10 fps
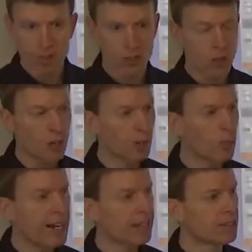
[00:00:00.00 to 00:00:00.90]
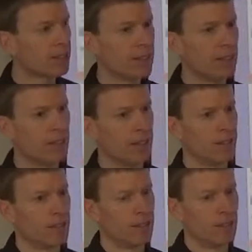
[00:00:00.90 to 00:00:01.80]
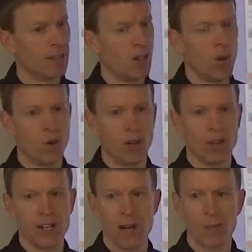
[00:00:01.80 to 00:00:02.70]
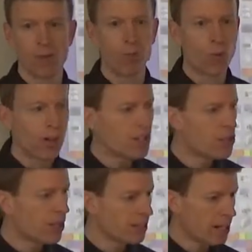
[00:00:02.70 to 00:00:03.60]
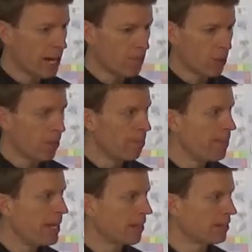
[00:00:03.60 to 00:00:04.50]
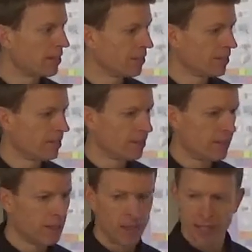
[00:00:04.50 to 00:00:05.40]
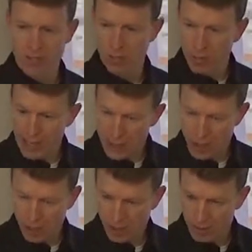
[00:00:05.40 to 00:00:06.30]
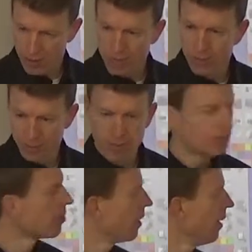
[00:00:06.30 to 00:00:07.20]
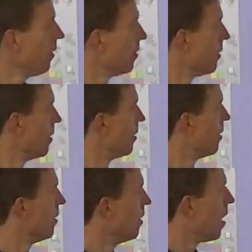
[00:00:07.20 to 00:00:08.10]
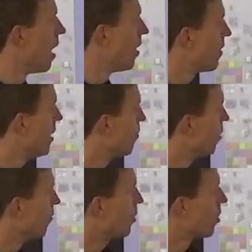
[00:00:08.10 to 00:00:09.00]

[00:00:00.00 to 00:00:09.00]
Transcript: It's called a rate. Or the number of words you can type per minute is a ratio. Okay? The number of